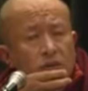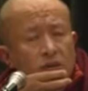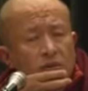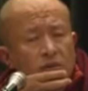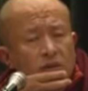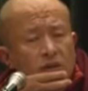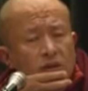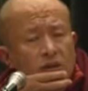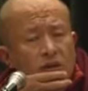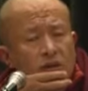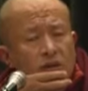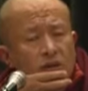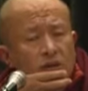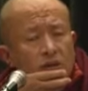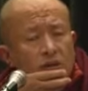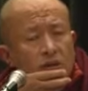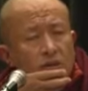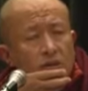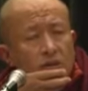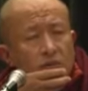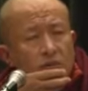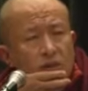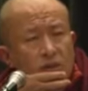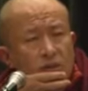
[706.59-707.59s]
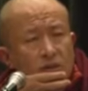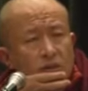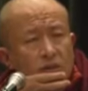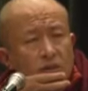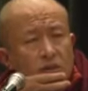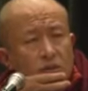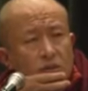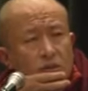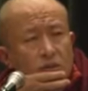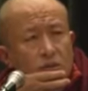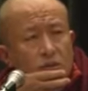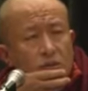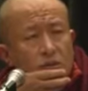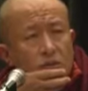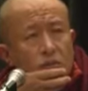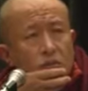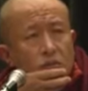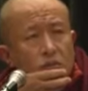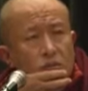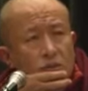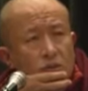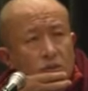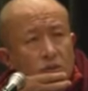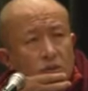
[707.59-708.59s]
something like master is
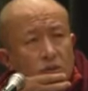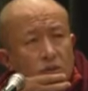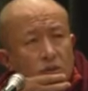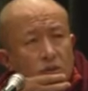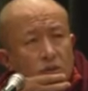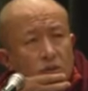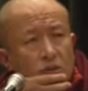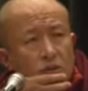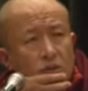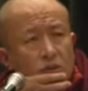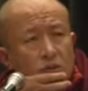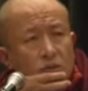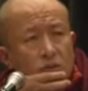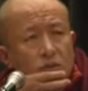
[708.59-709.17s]
so crucial